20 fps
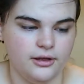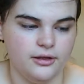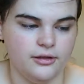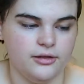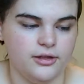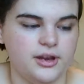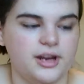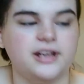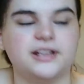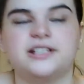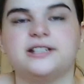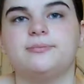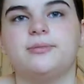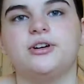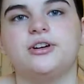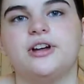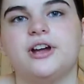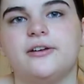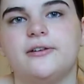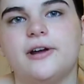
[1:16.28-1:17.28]
The next
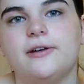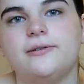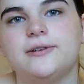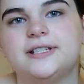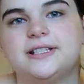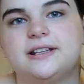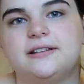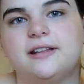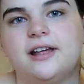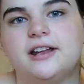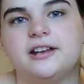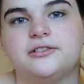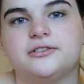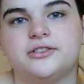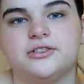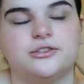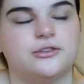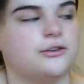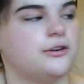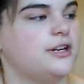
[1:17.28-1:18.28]
book I read was The Land of
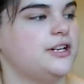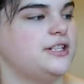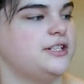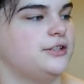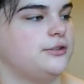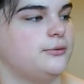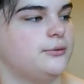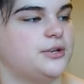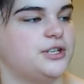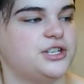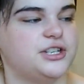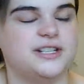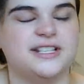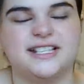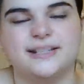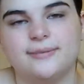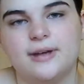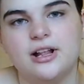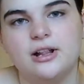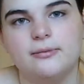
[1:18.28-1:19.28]
Stories, The Wishing
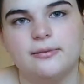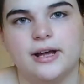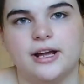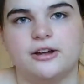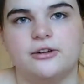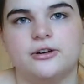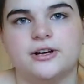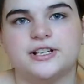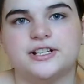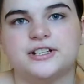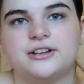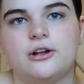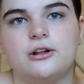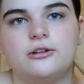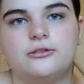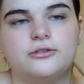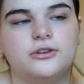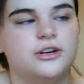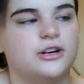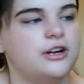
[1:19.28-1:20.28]
Spell by Chris
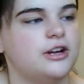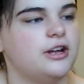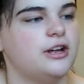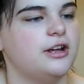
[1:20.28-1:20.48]
Colfer.